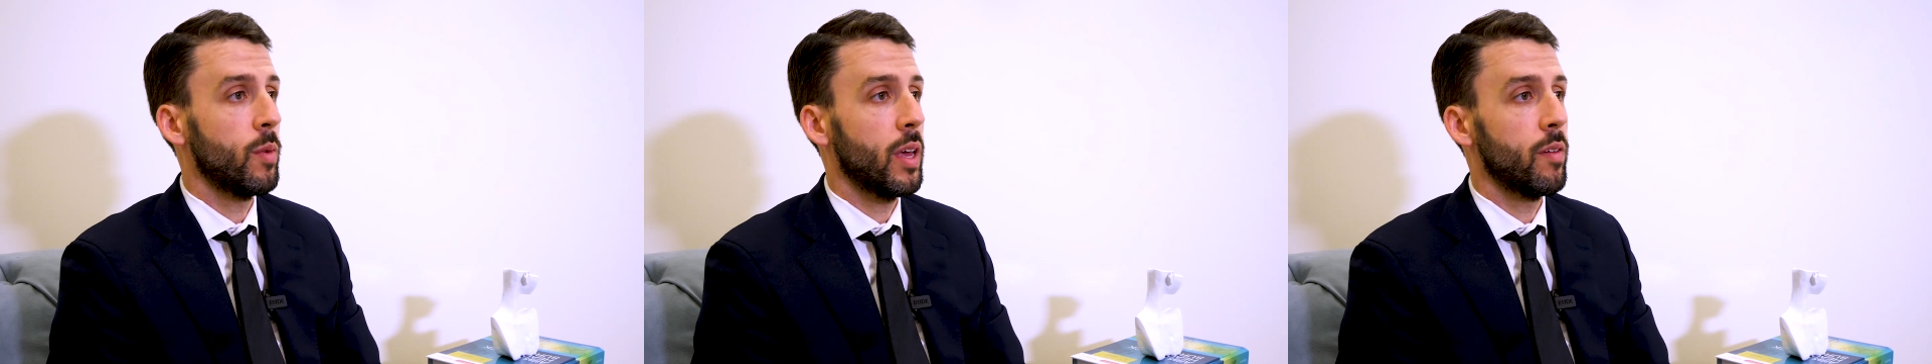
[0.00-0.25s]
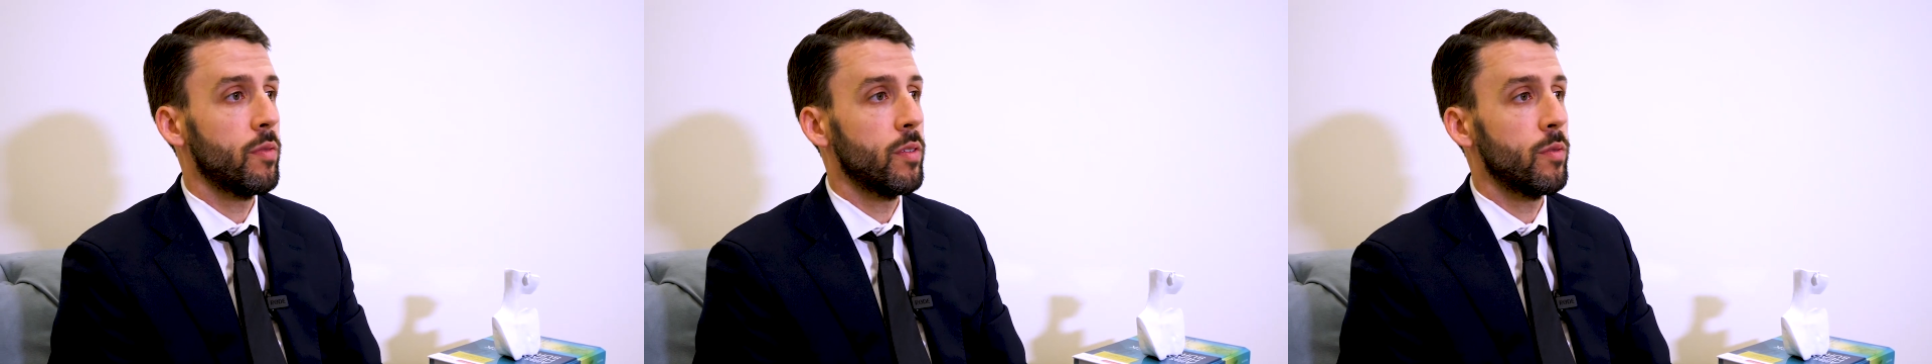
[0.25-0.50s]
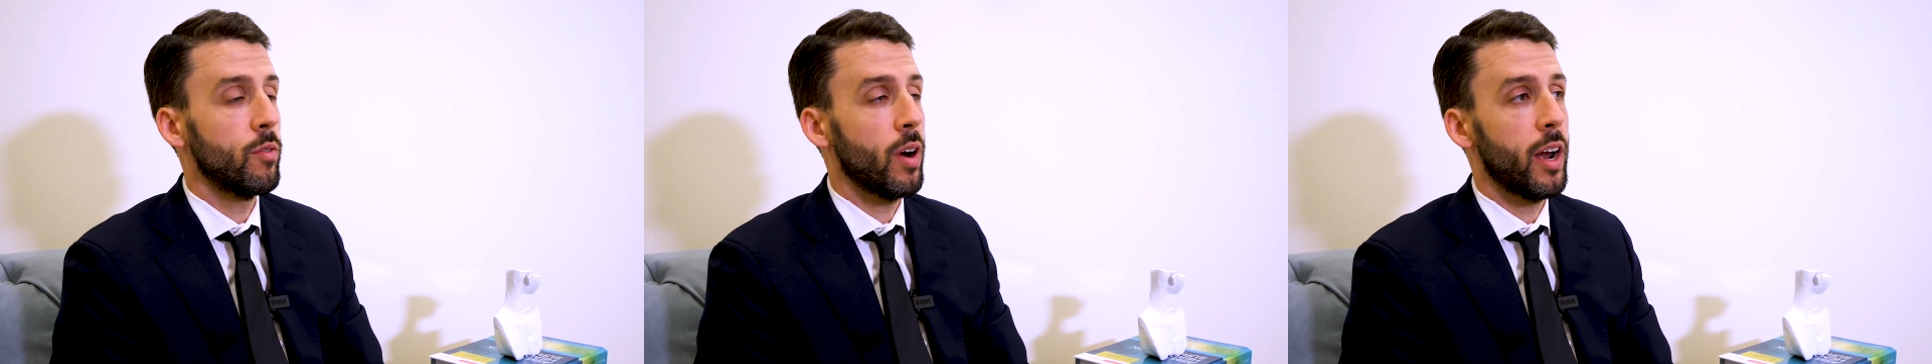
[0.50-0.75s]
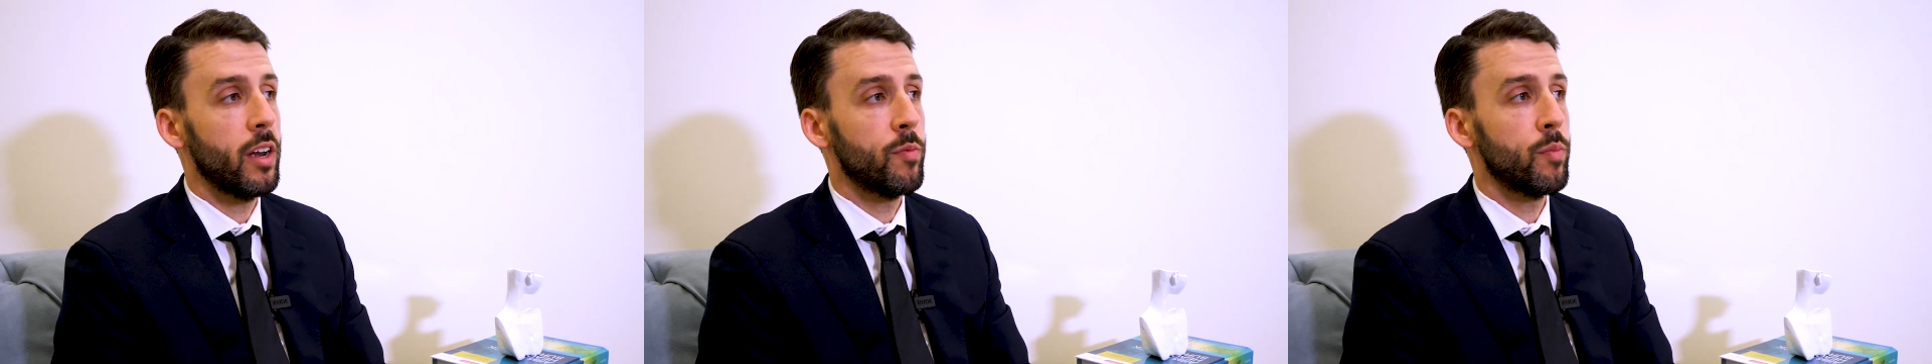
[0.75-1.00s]
and we have a
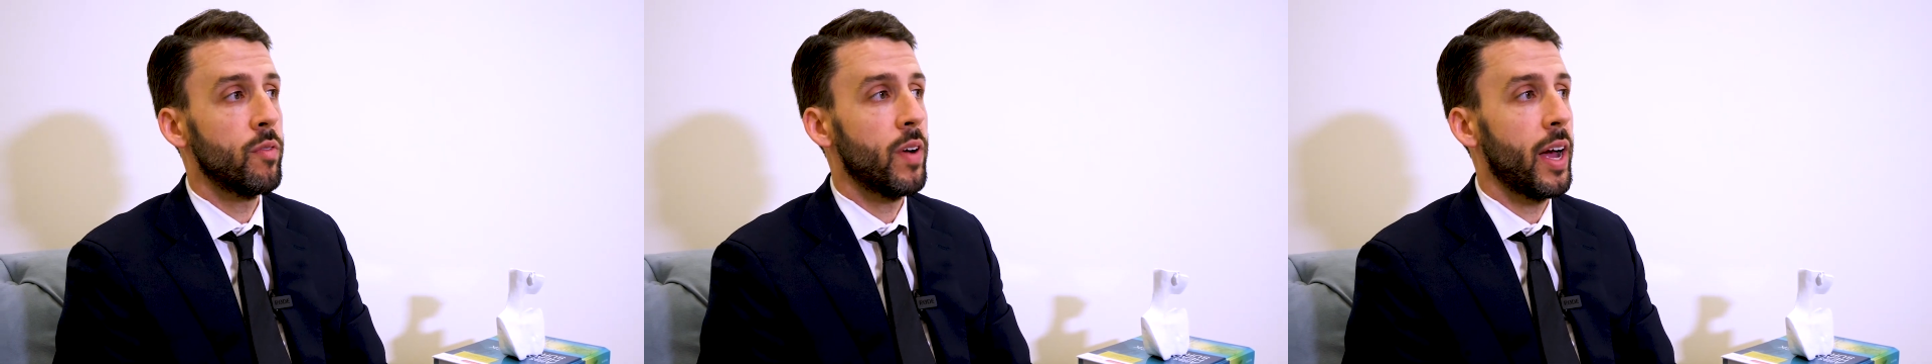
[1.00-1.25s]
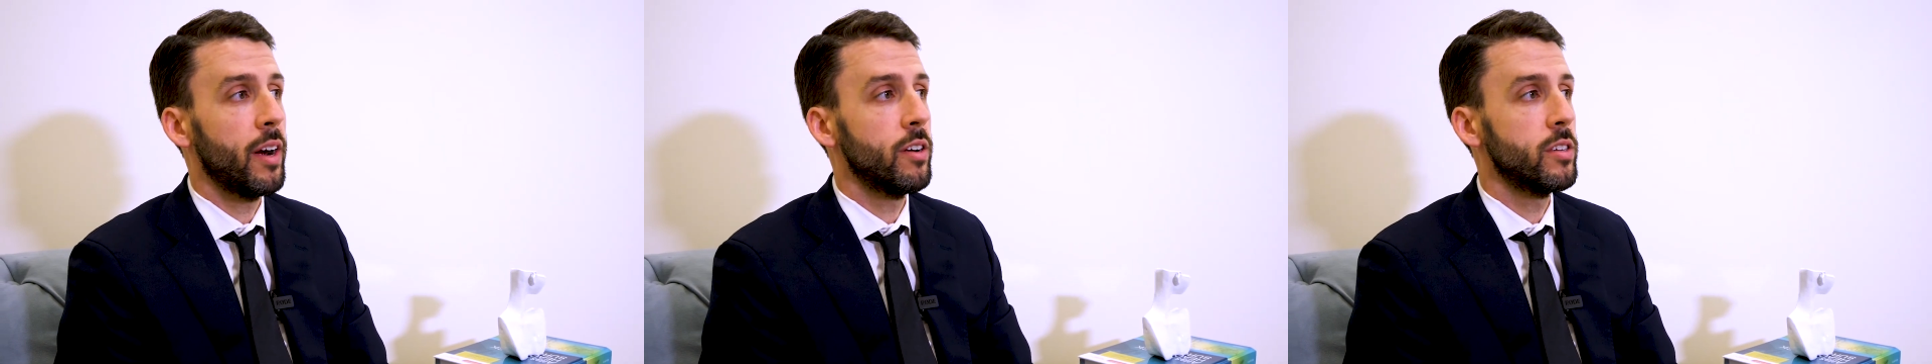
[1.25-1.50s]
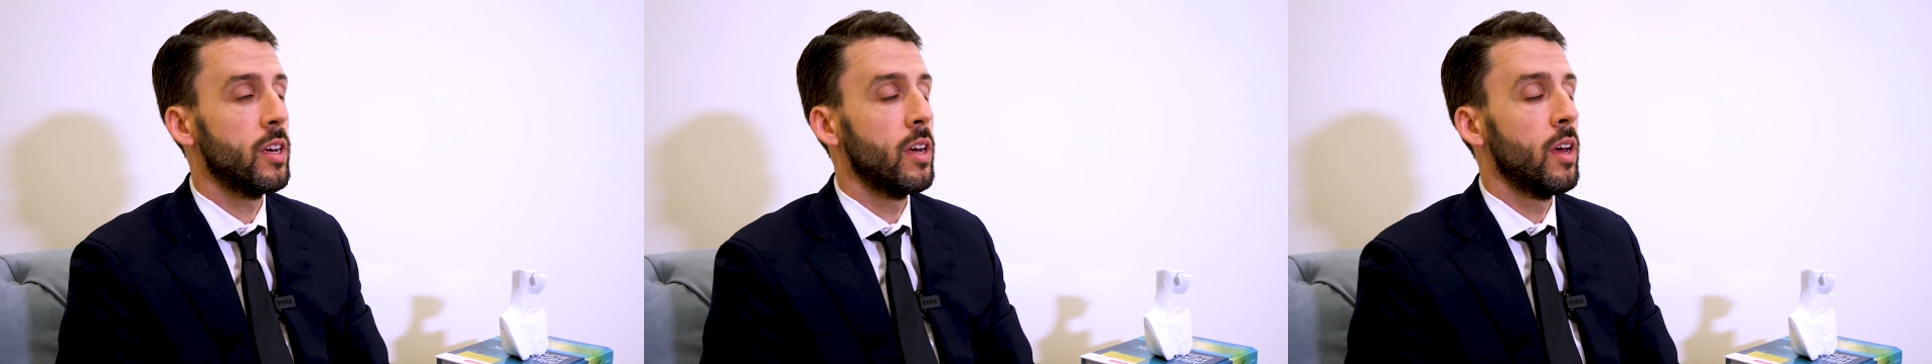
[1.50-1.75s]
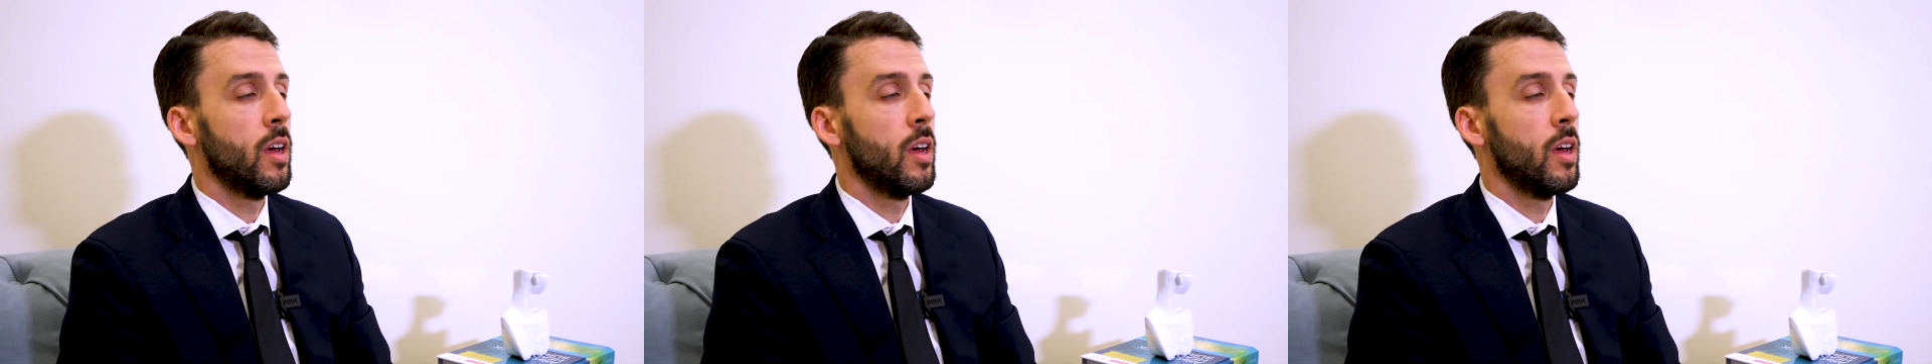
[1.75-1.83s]
variety of providers,